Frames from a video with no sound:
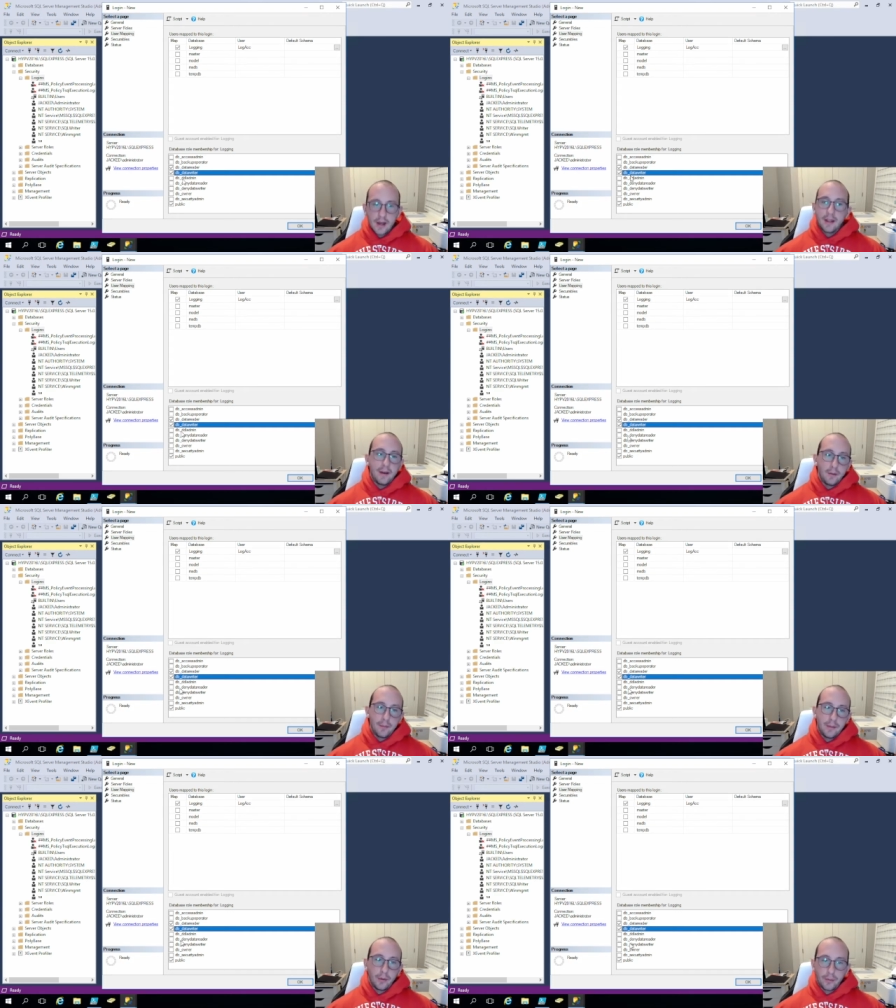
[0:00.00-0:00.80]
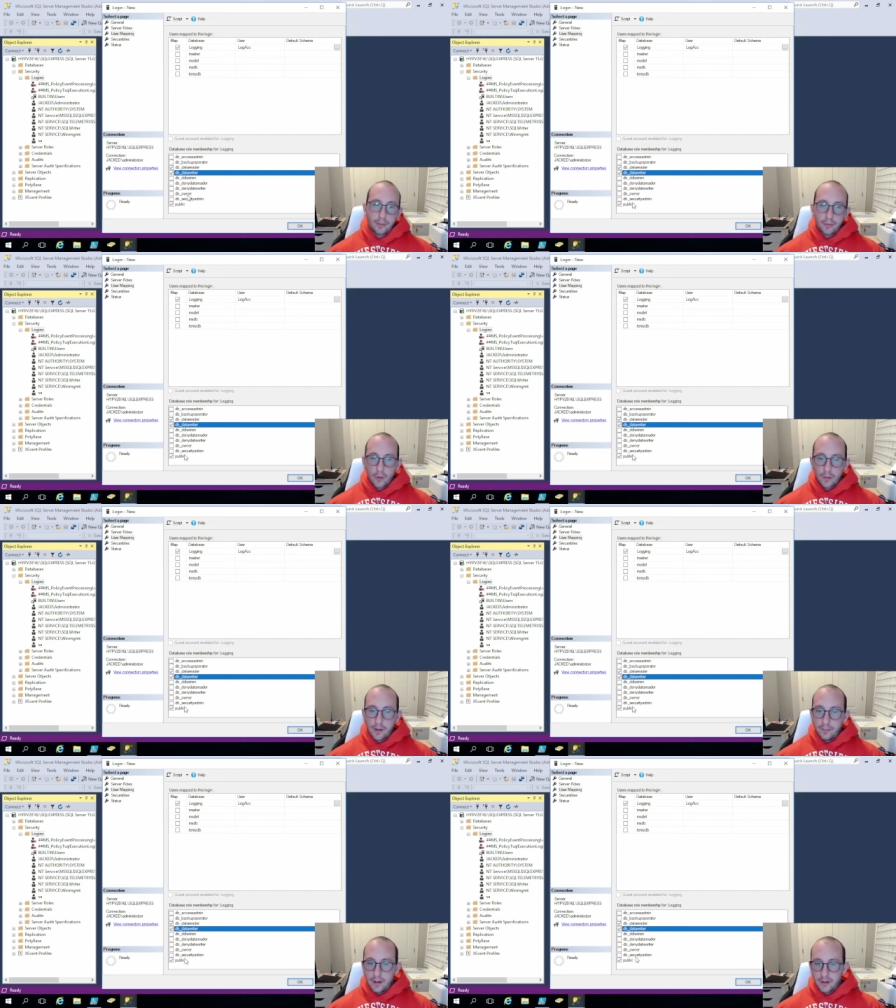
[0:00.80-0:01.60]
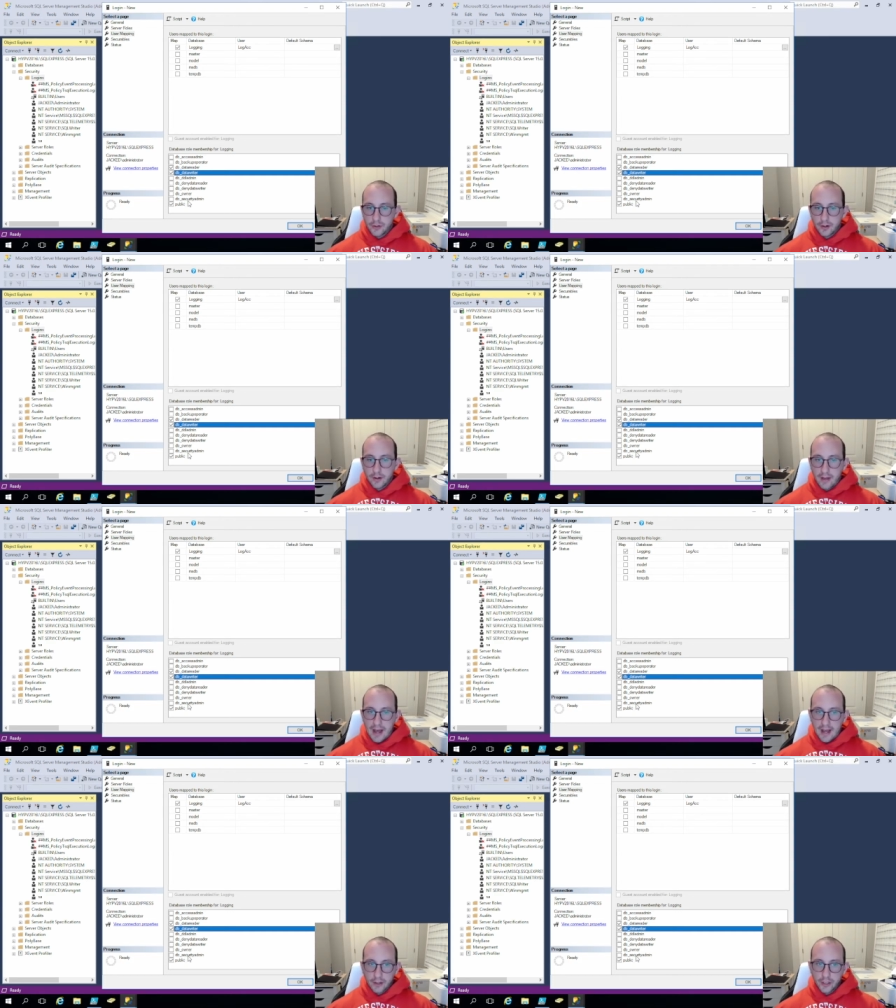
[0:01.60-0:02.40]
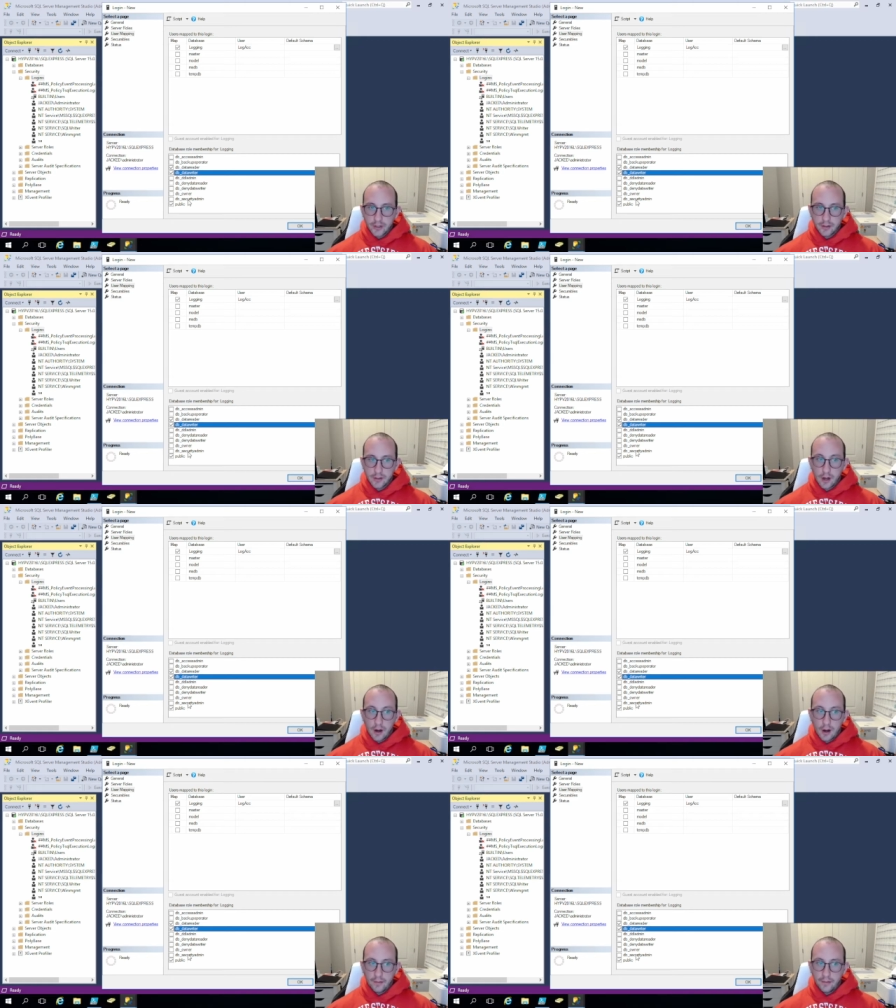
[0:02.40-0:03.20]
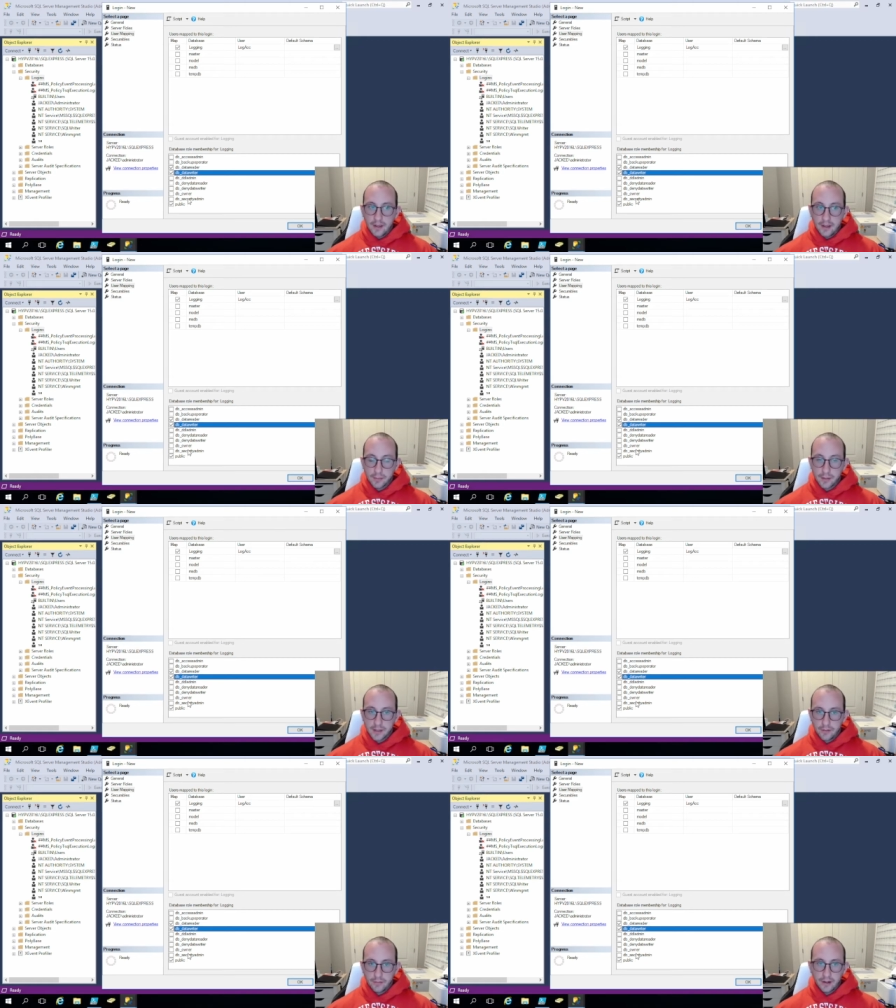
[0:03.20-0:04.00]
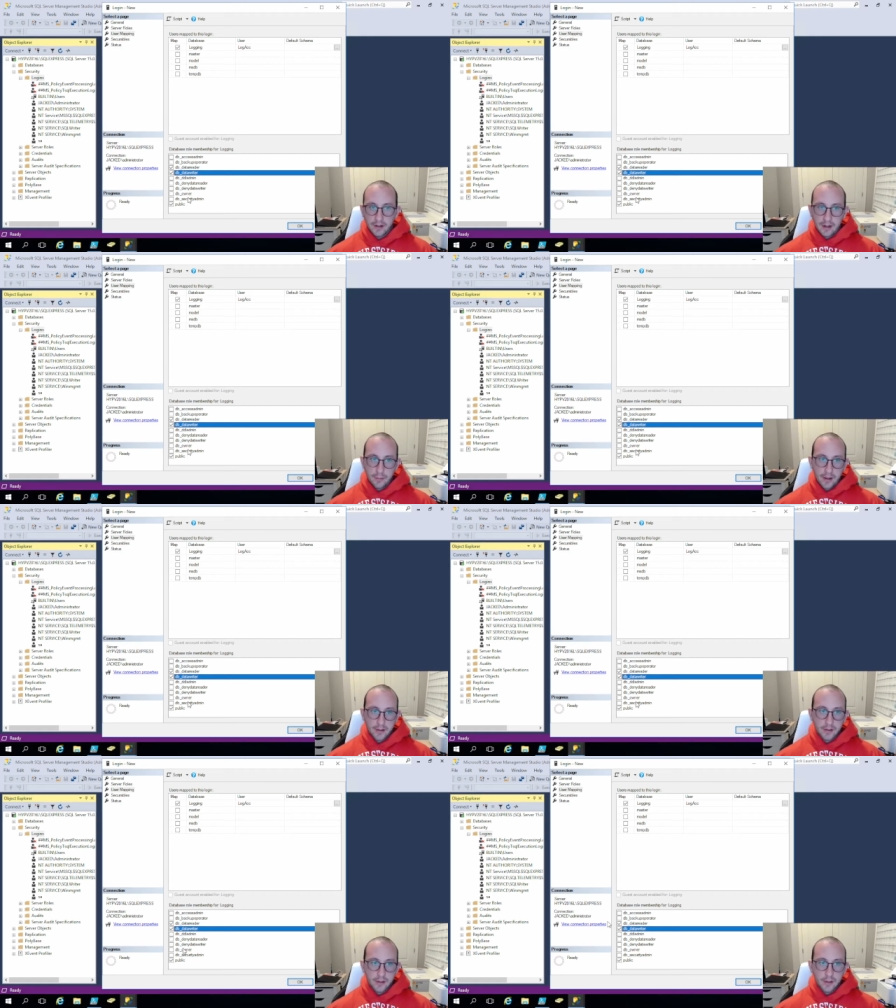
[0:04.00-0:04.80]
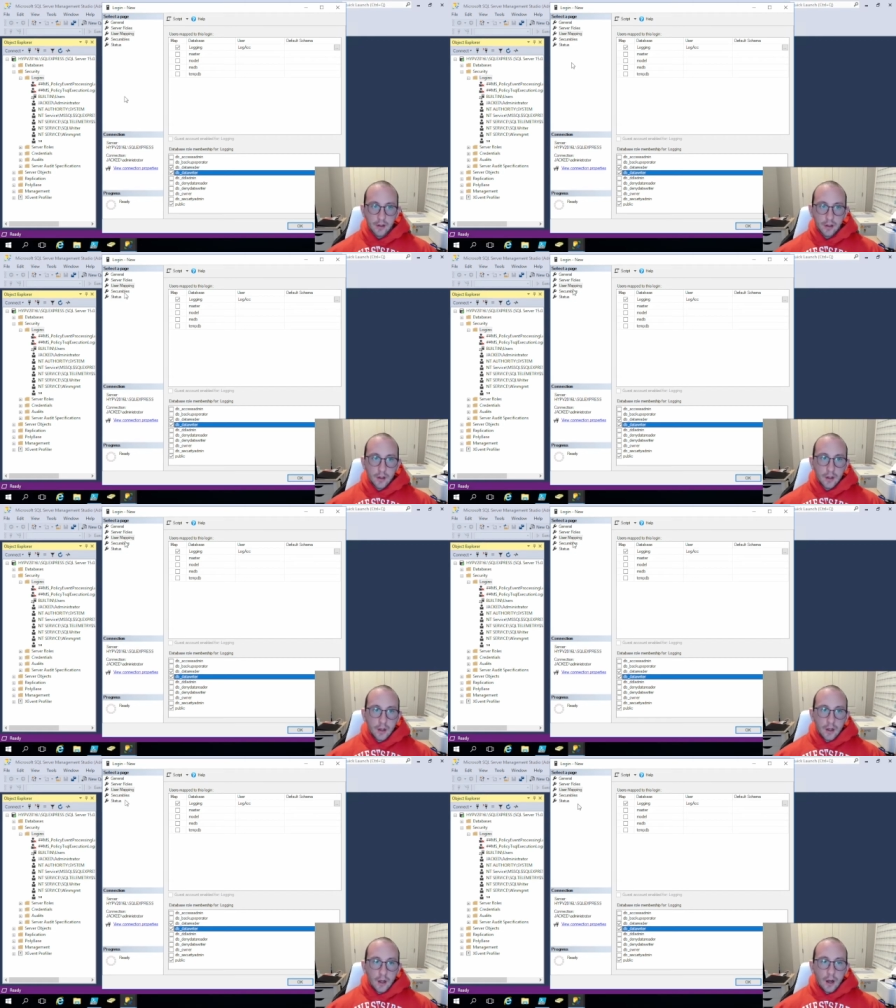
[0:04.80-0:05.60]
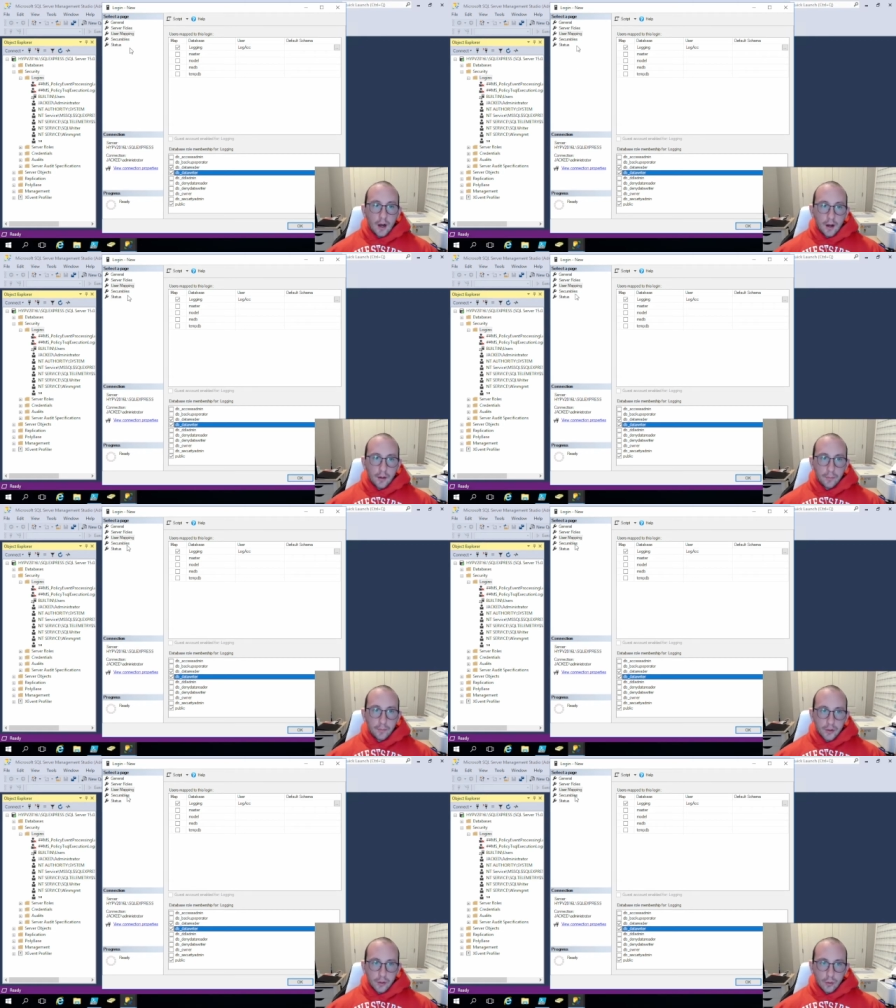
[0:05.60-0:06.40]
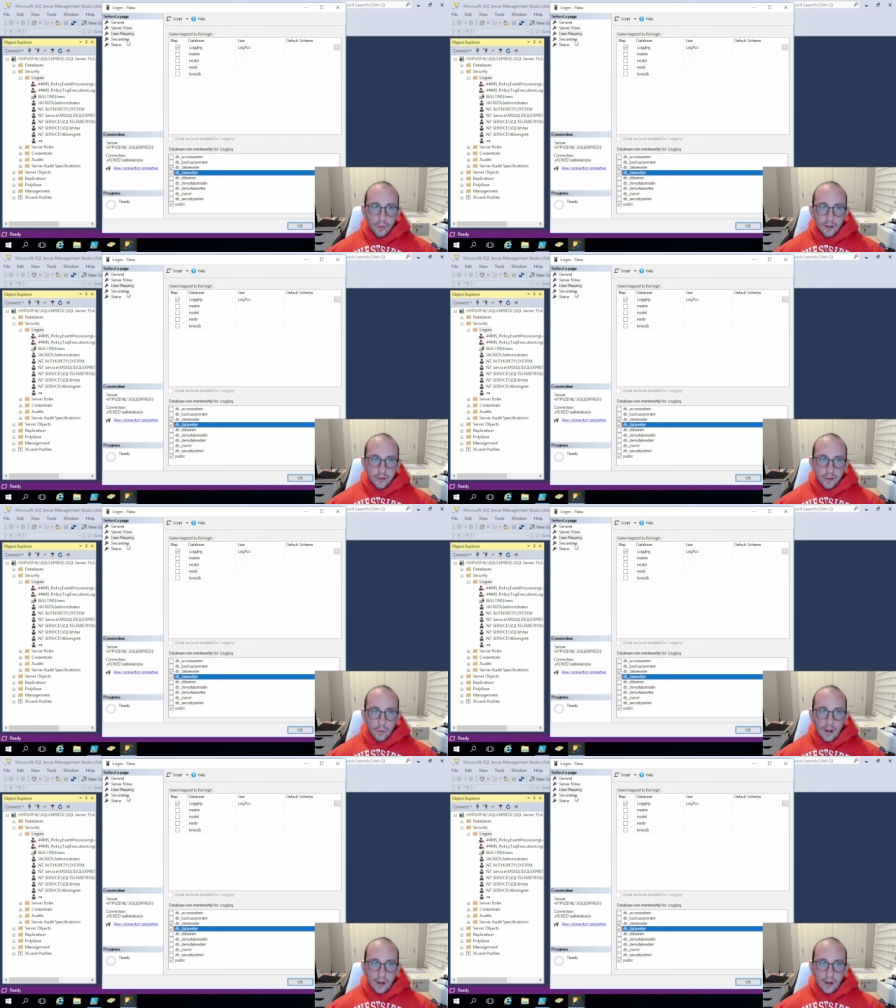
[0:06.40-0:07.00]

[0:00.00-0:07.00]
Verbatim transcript: They would be able to perform administrative actions on the specific database. So let's go